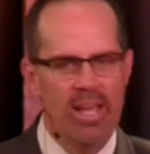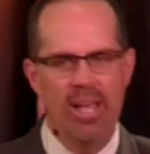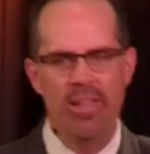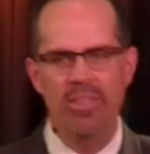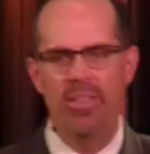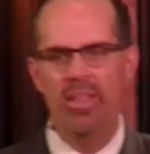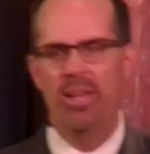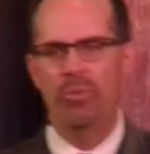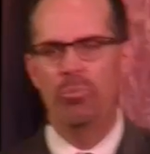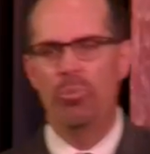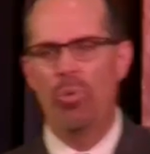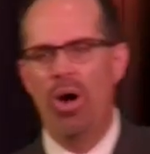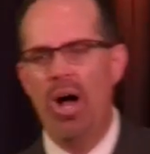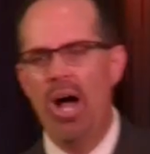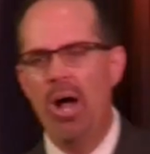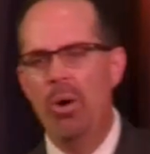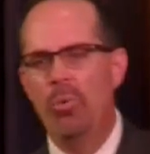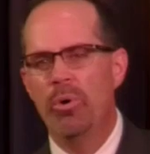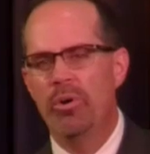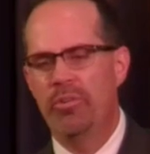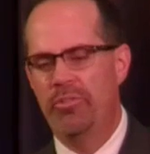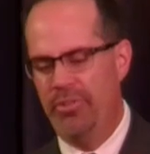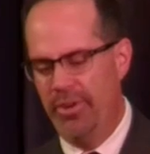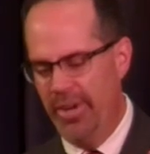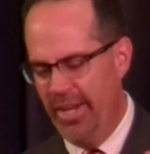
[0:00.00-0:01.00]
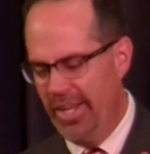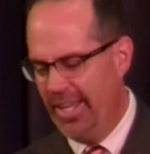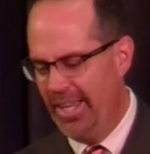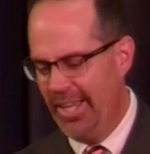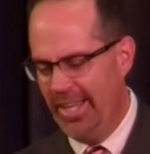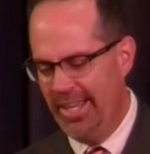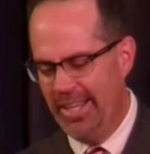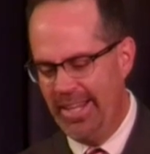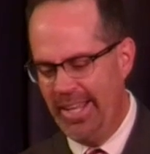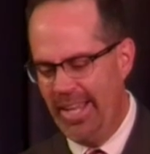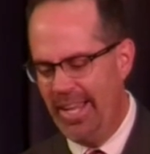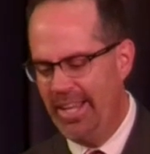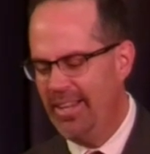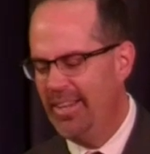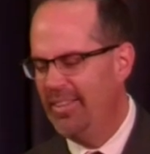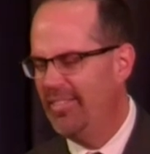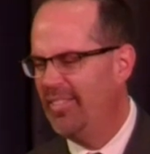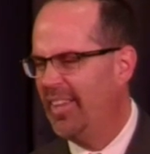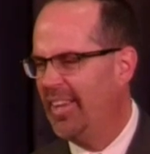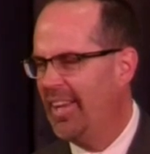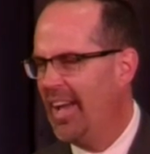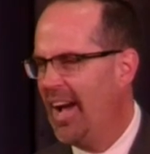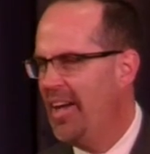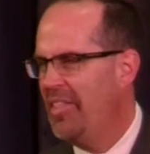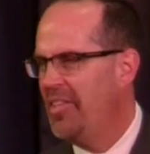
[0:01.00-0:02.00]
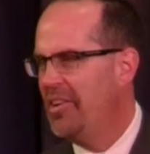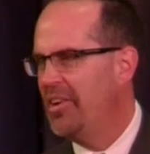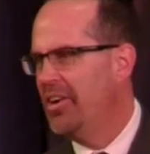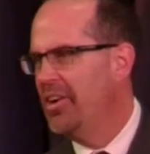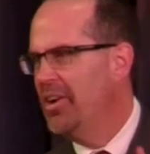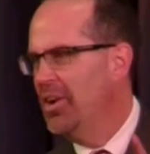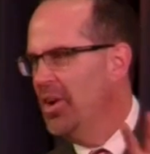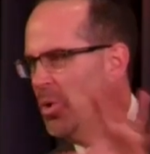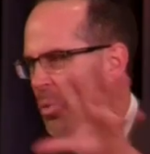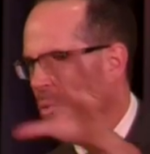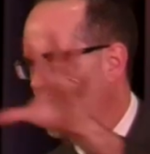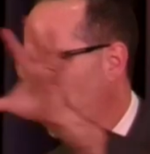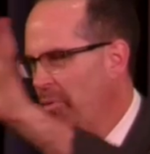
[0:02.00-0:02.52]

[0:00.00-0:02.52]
And then while we're drinking and eating together,